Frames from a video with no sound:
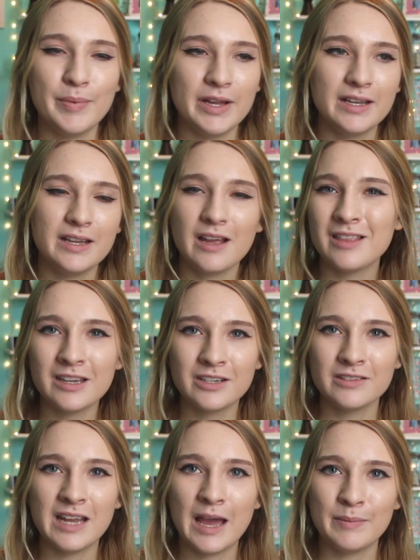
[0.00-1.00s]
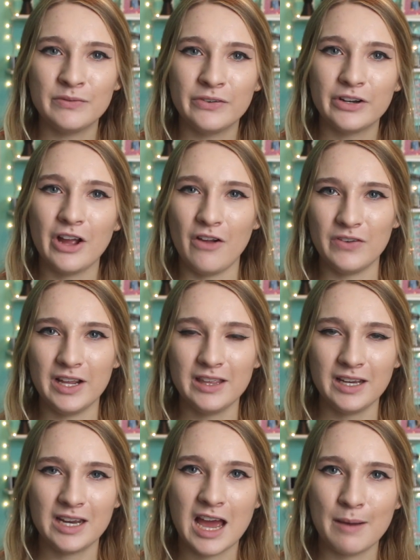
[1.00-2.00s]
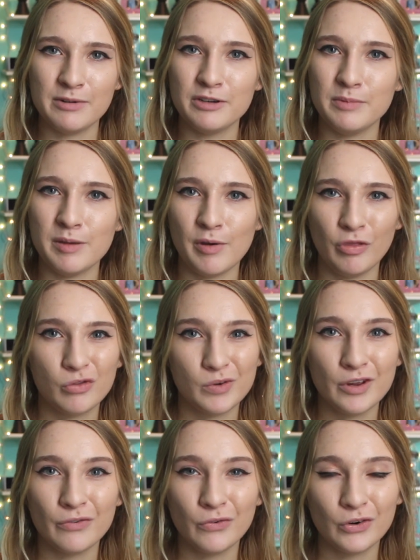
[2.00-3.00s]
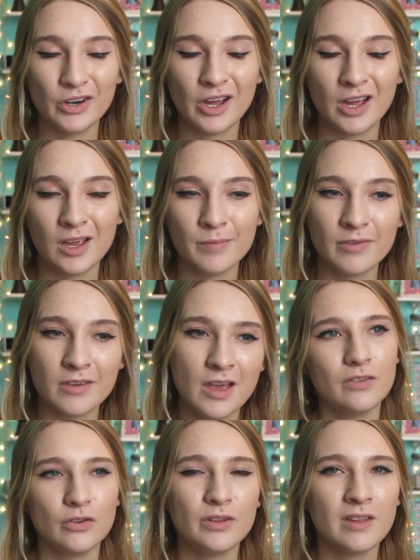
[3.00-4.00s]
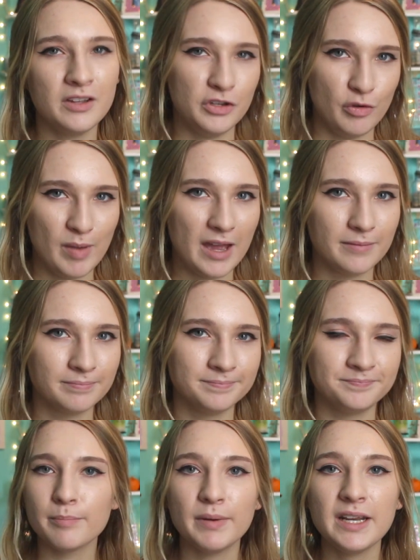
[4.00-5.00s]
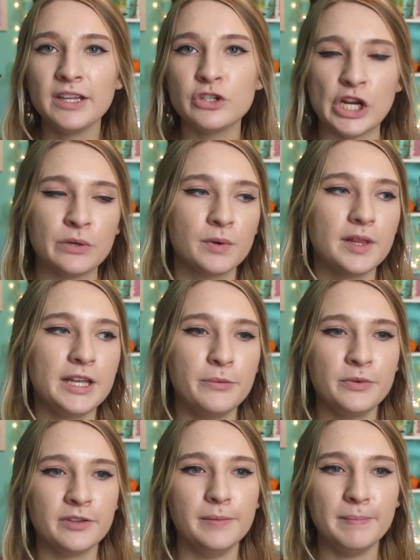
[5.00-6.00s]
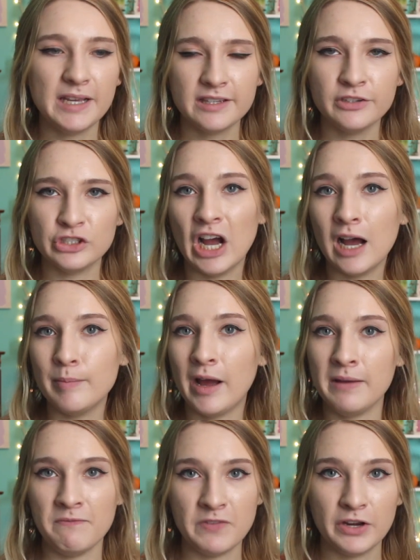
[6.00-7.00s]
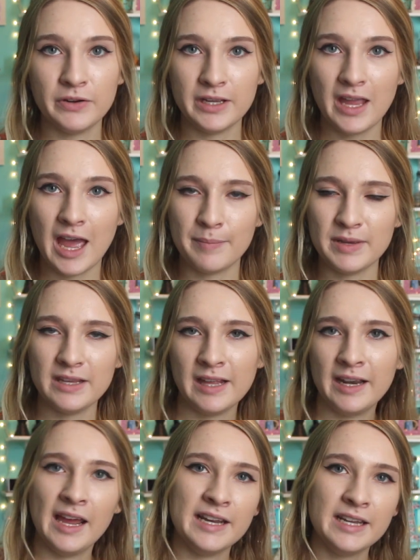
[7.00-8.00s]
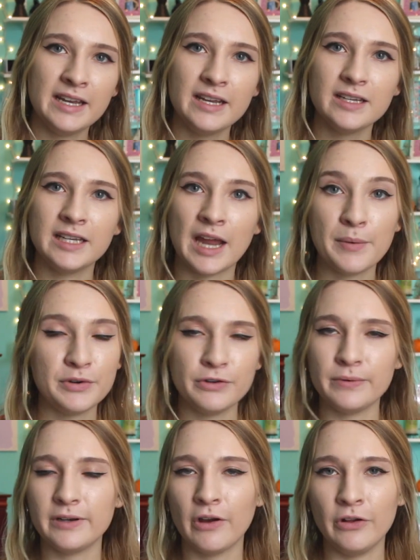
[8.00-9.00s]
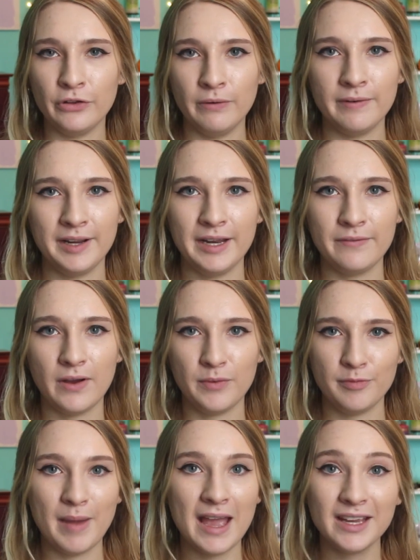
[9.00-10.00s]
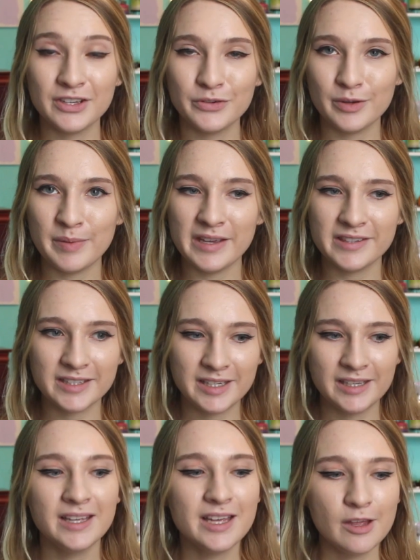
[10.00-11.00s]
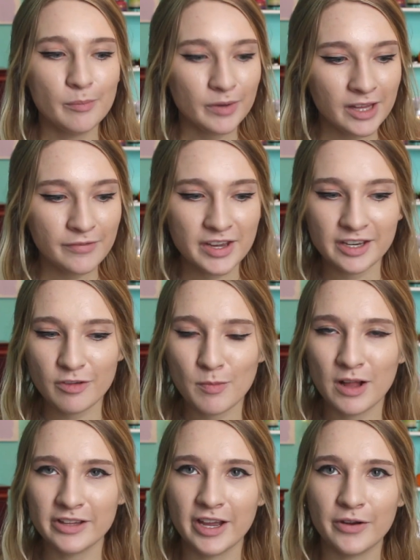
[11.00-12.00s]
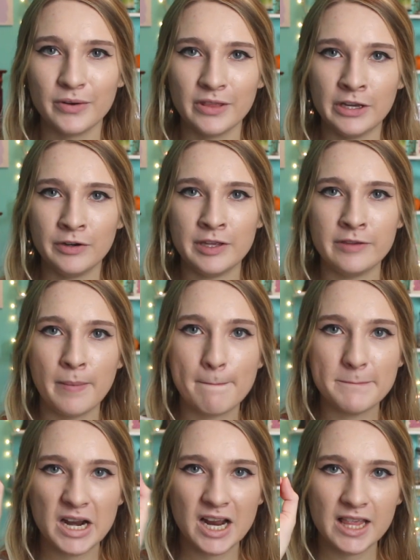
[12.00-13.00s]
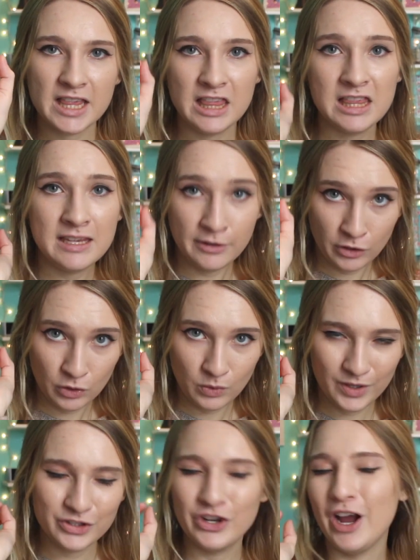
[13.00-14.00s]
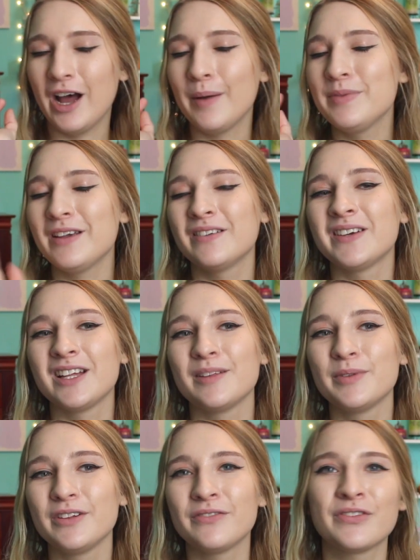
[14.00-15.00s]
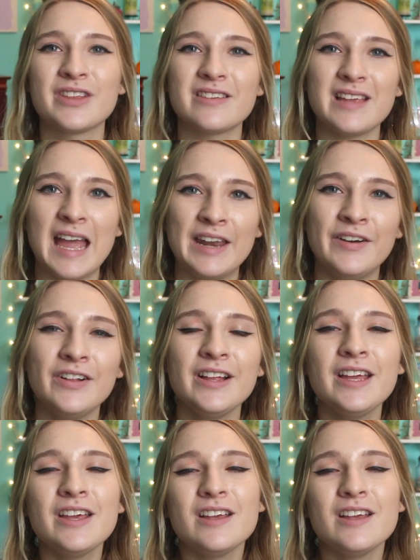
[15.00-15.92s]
But that doesn't happen very often. I think it happened to me about 3 or 4 times, so it's not too bad. But in general, it was an amazing job. I'm very happy that I did it, and I would do it all over again if I was back into a big city. But living in a small town, there is 0 jobs available for this at all.